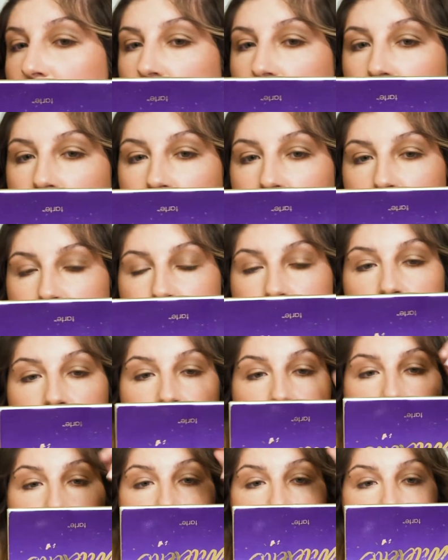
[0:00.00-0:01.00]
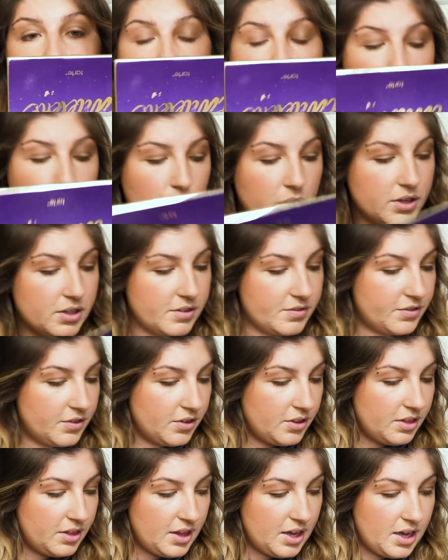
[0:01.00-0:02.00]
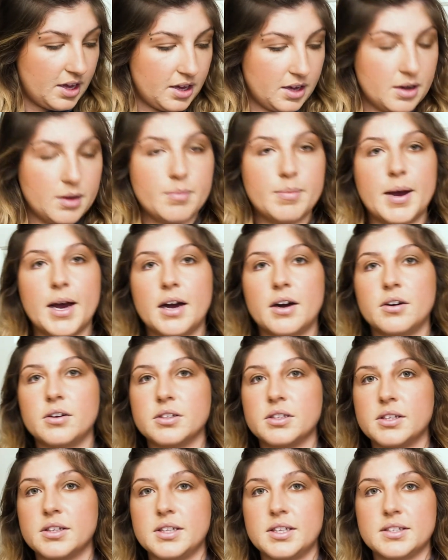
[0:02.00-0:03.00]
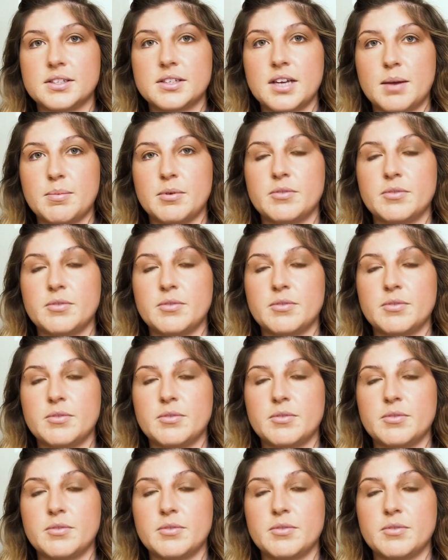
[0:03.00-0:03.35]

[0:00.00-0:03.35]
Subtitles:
The wonderful thing about this type